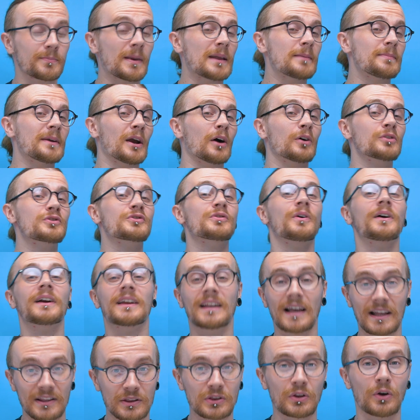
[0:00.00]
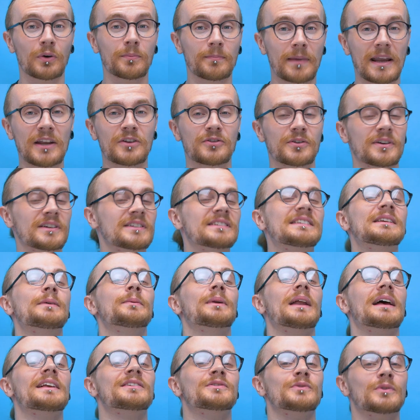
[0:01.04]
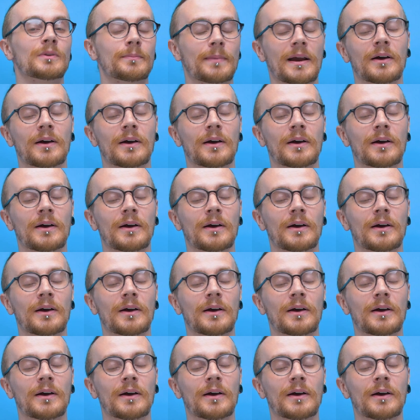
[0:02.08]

Maybe I'll try that dot matrix, see what that's all